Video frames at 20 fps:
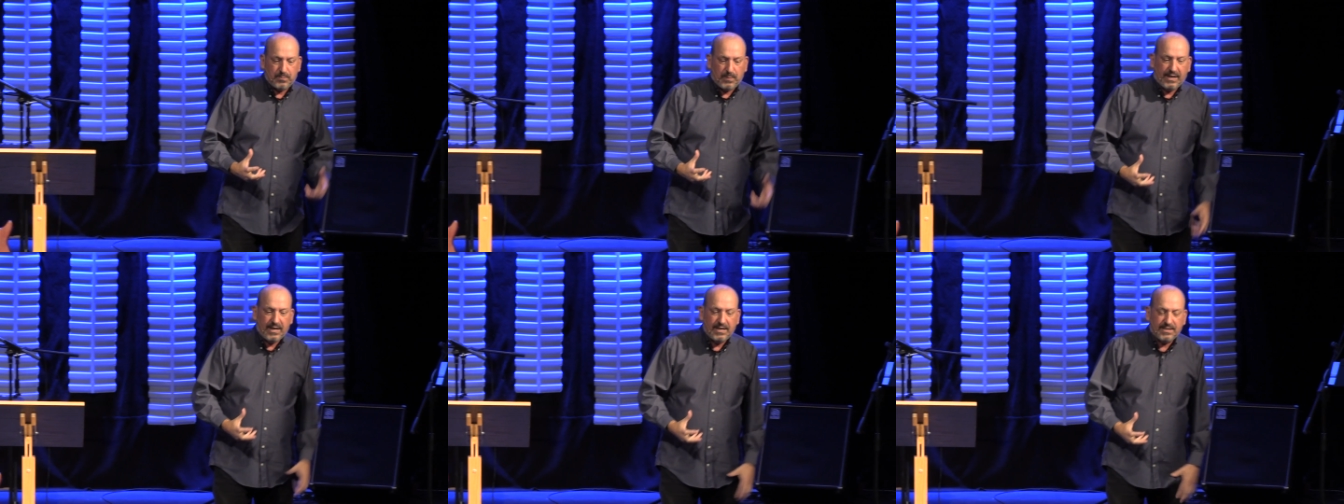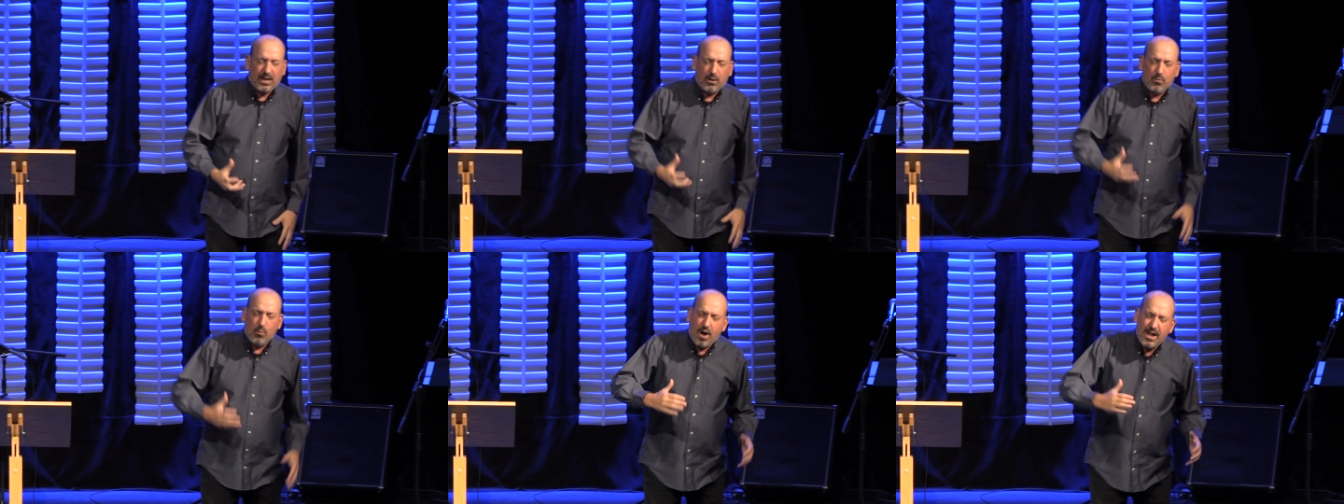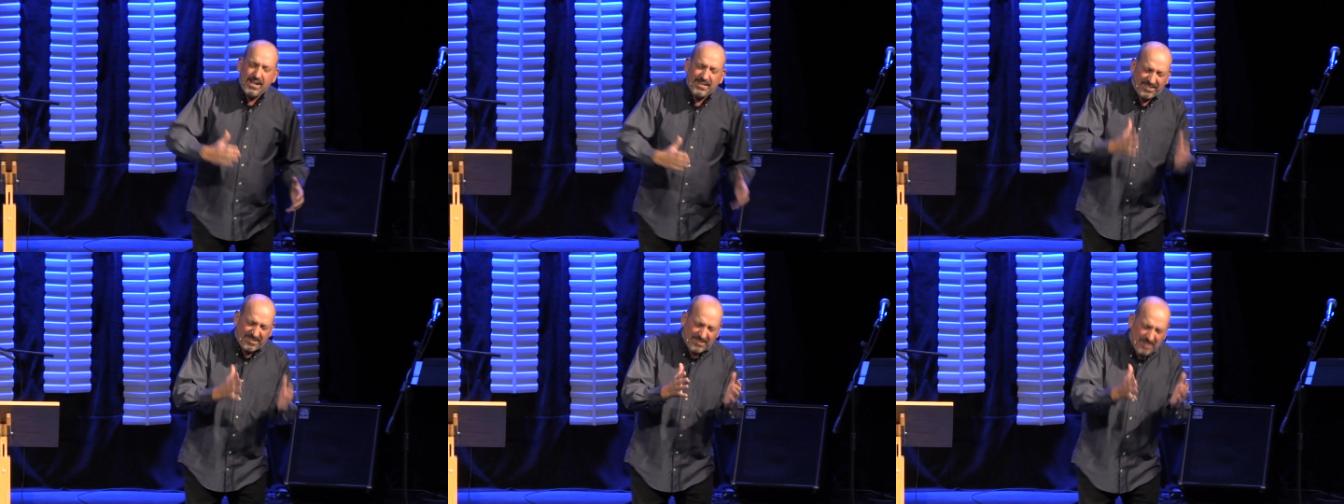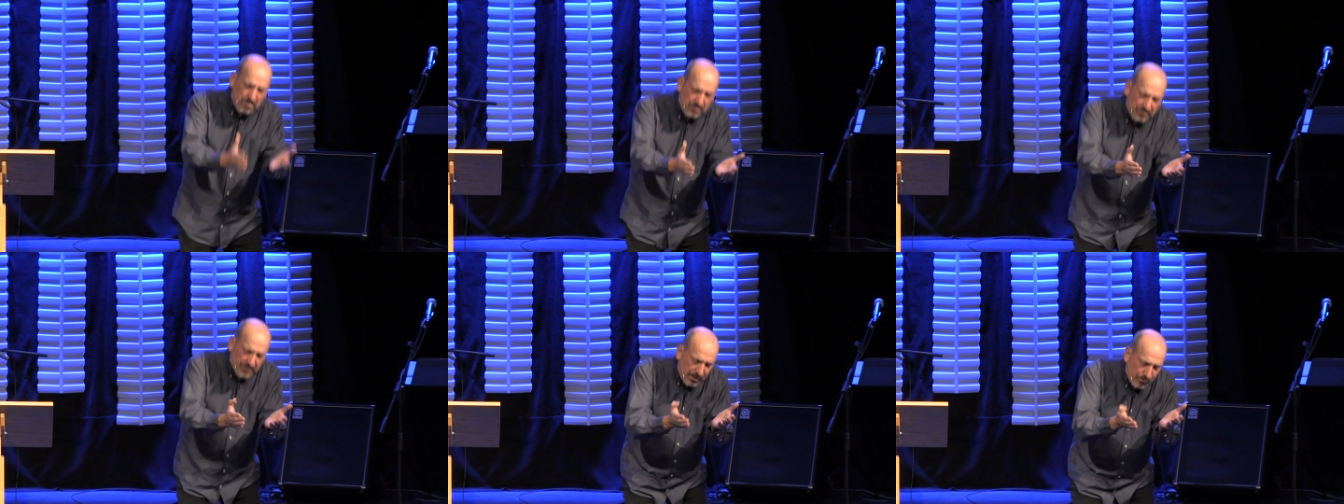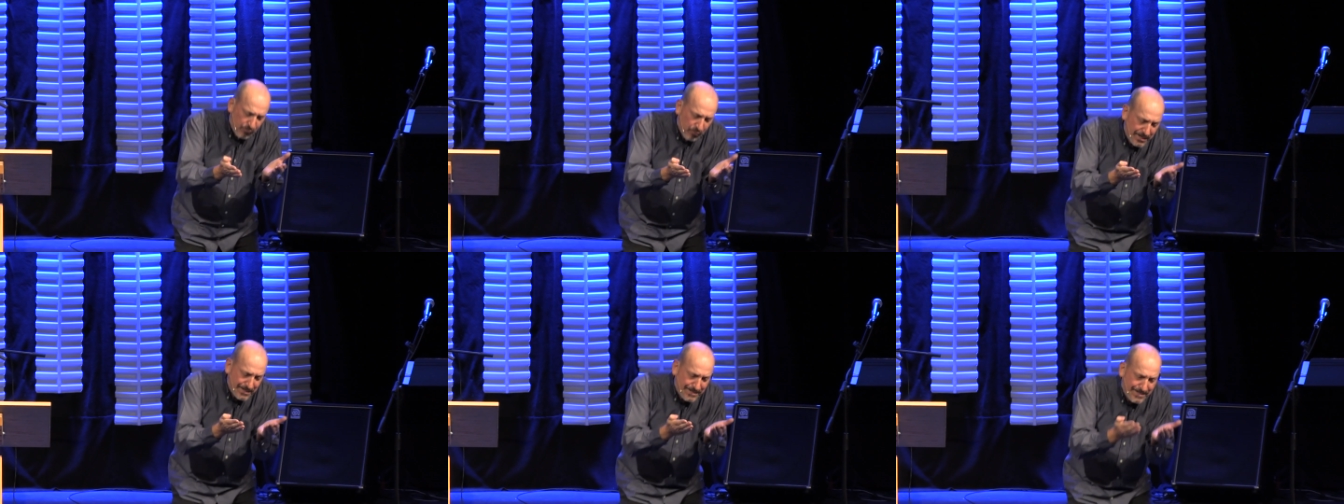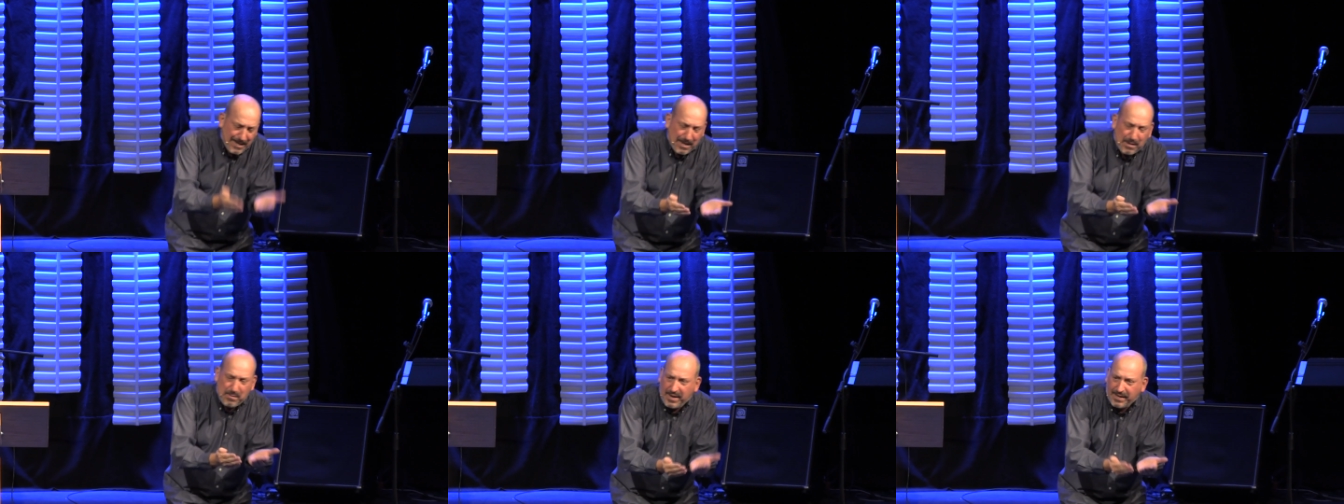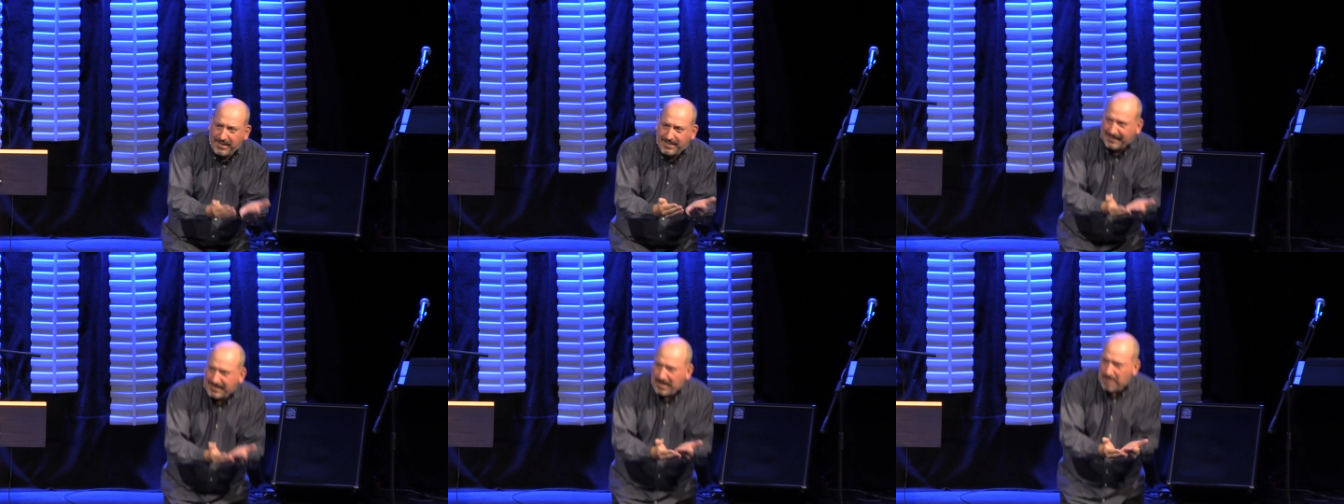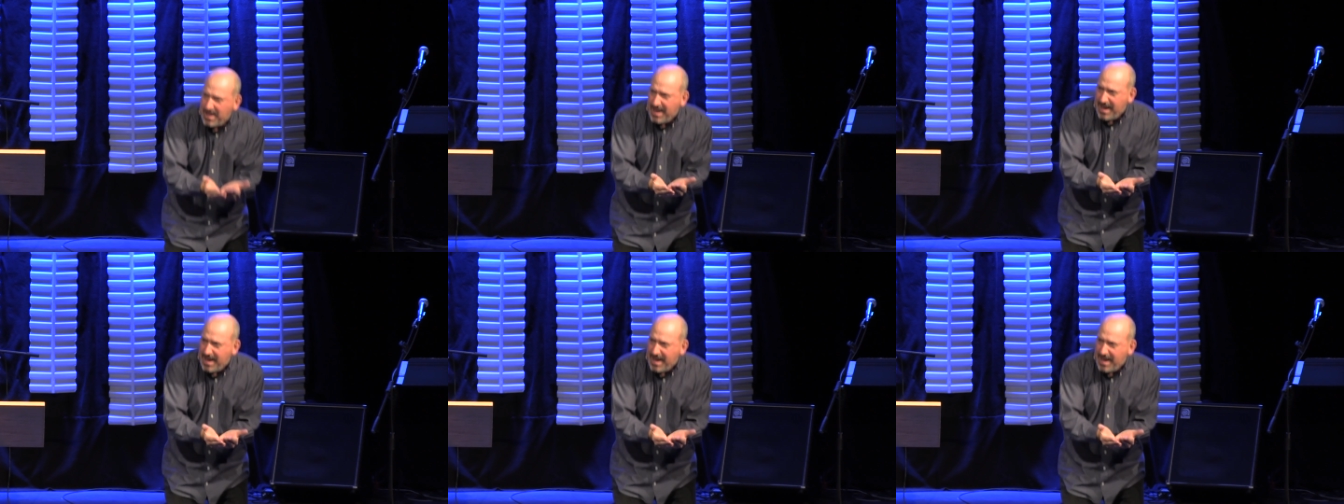because they want something redeeming to come